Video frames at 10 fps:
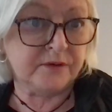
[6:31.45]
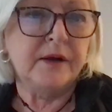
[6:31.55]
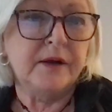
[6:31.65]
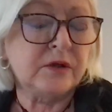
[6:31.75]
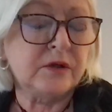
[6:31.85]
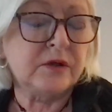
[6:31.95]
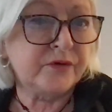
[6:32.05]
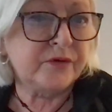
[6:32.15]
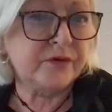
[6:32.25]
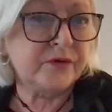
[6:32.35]
I think the rows
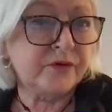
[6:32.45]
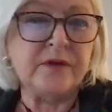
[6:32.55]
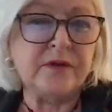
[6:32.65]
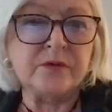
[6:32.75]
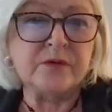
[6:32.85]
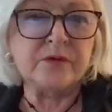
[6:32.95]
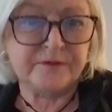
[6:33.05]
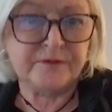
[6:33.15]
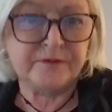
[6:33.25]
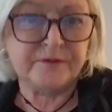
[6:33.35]
are 7 through
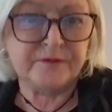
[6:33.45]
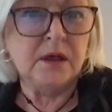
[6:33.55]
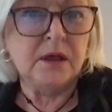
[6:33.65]
15